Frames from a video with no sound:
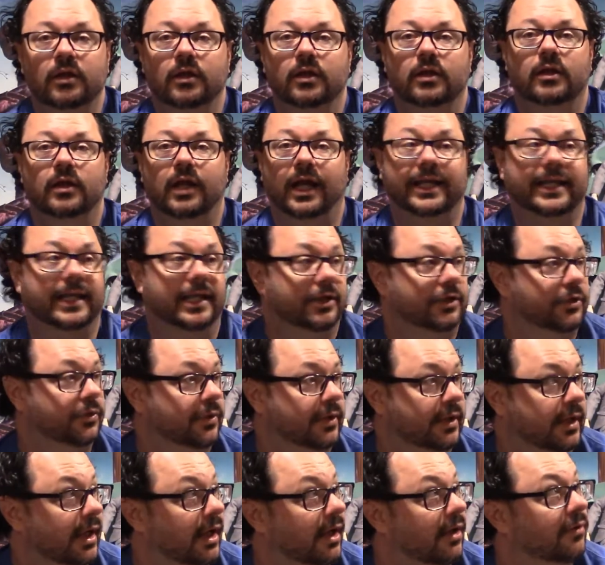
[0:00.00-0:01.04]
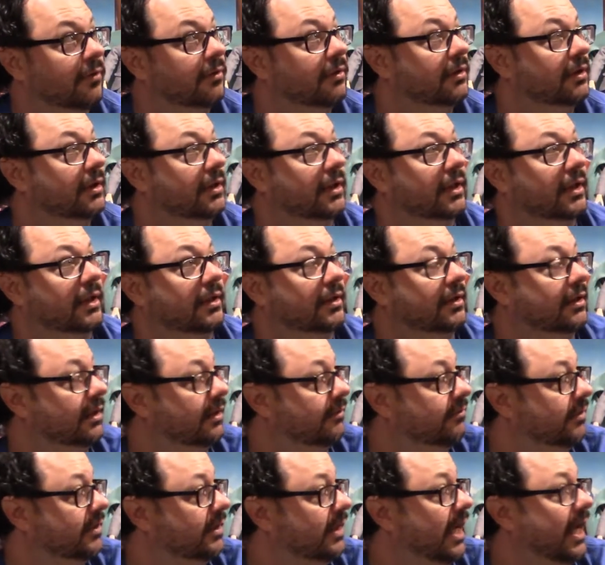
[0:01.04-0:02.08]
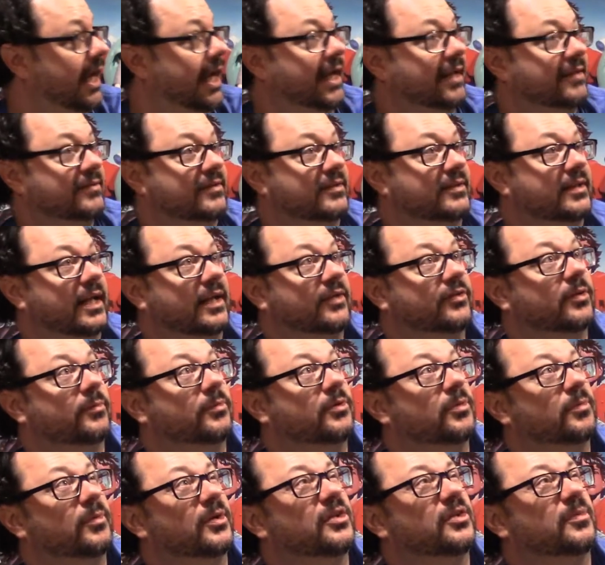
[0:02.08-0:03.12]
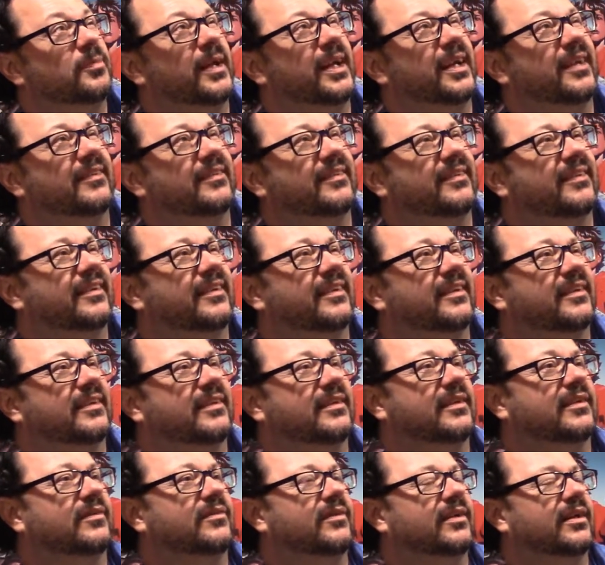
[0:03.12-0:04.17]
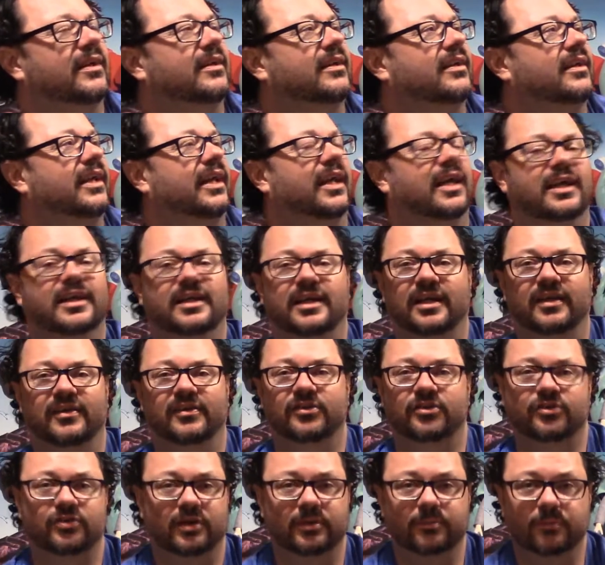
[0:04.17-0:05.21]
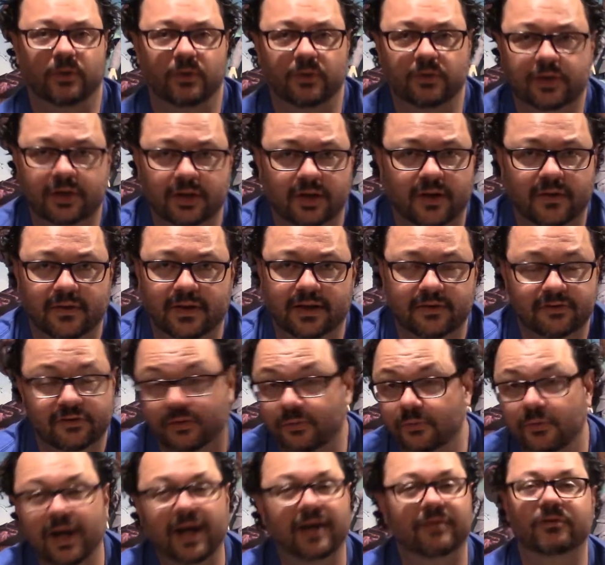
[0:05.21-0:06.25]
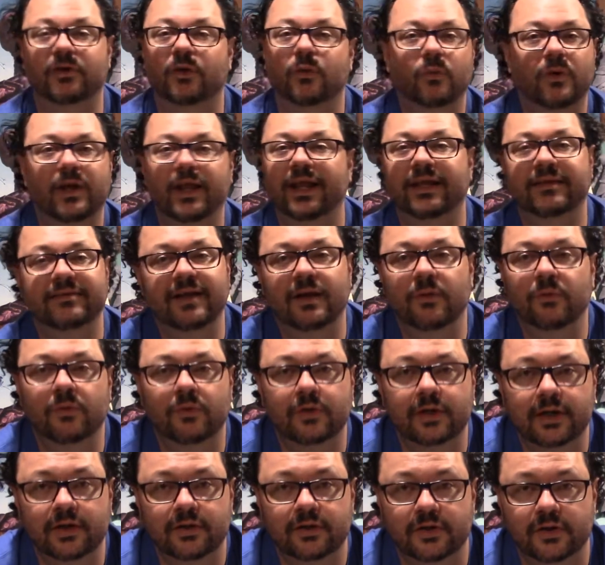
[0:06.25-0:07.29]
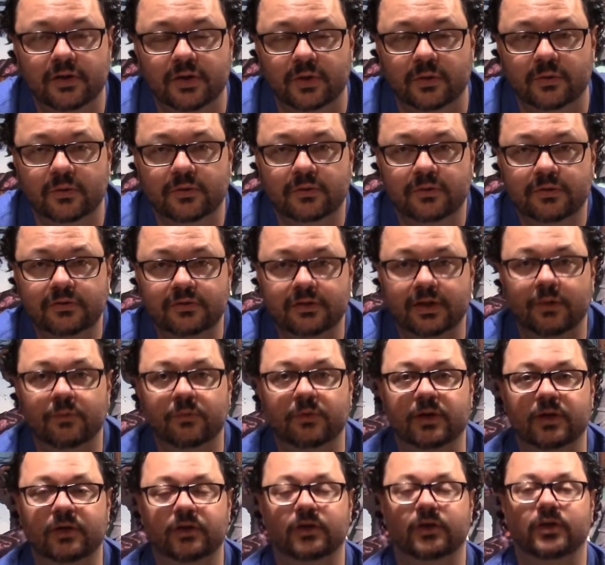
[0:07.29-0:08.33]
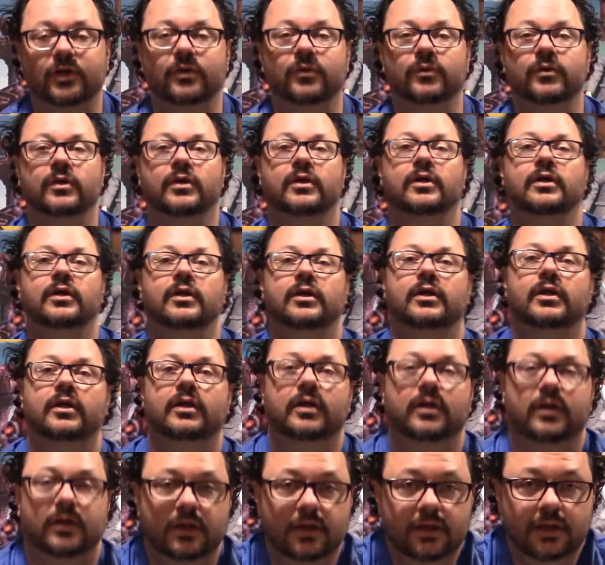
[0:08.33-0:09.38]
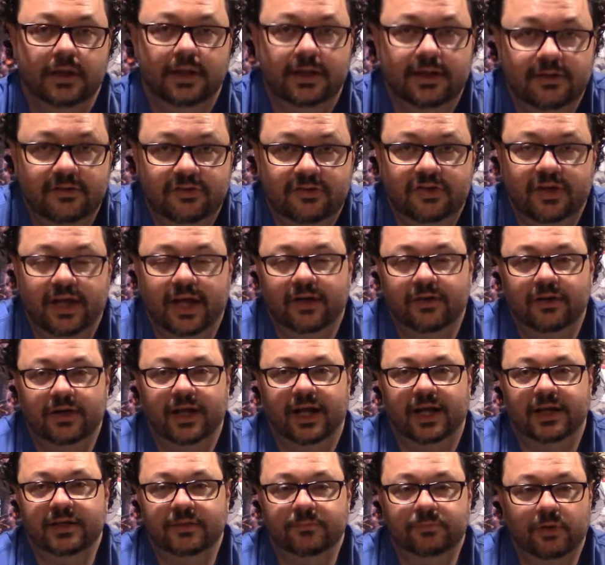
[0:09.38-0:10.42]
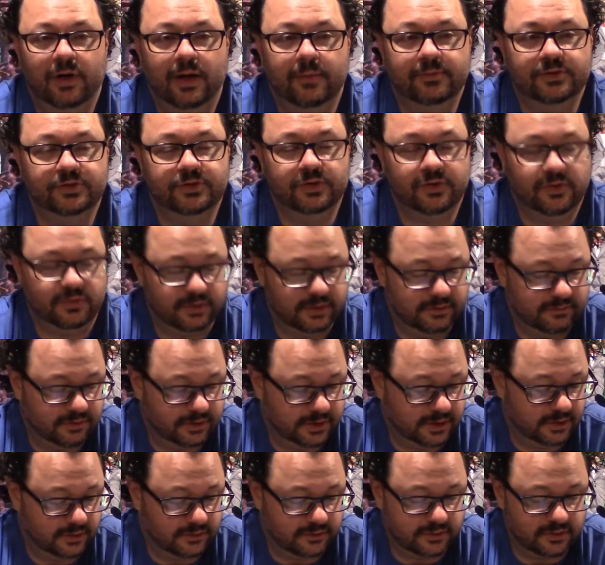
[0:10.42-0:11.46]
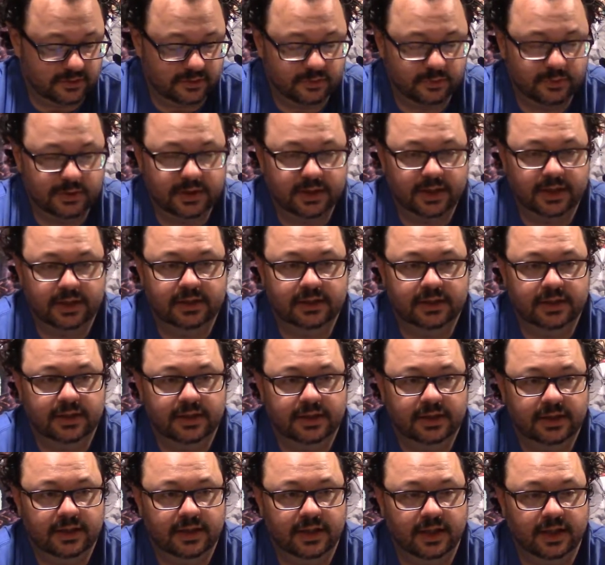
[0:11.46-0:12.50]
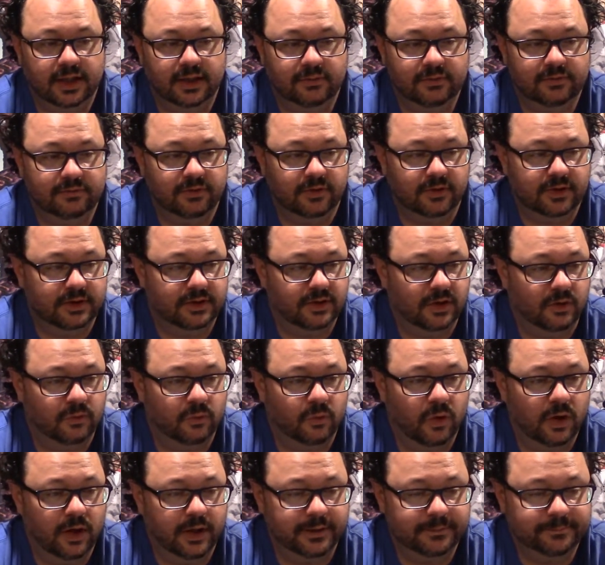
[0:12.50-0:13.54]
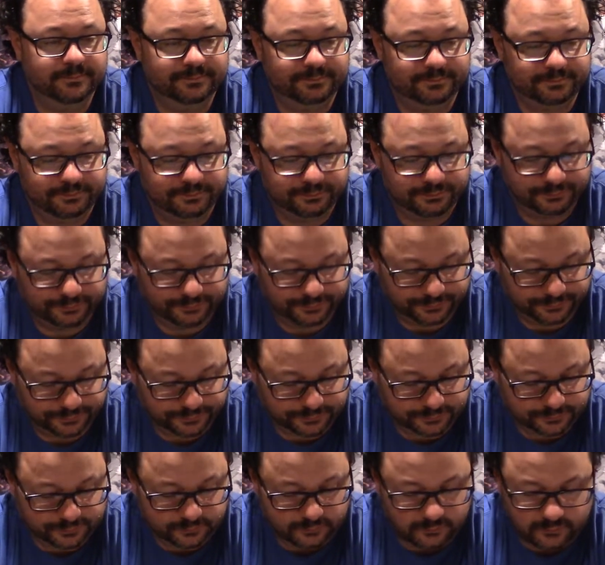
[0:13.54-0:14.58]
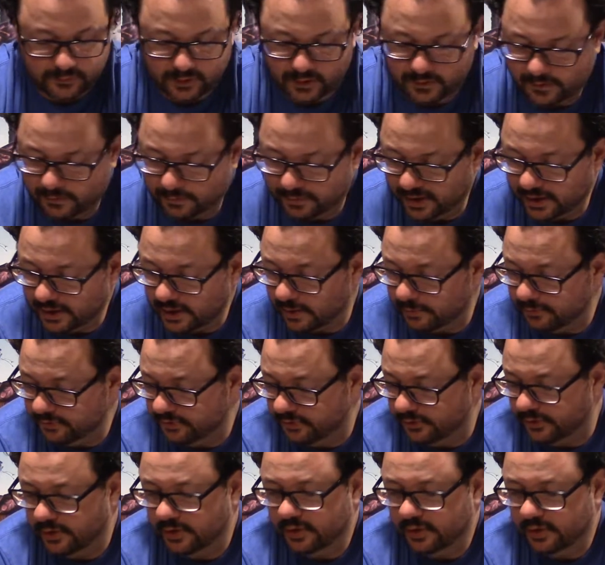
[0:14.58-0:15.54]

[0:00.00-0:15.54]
I can't do it now. It, it if it hangs, it takes up too much space, and uh, the string broke and all that. So whatever. Well, that's not what we're here to do. It's not what we're here to do. It is Saturday. I did promise you three videos this weekend. Uh, we've already done one the pickups.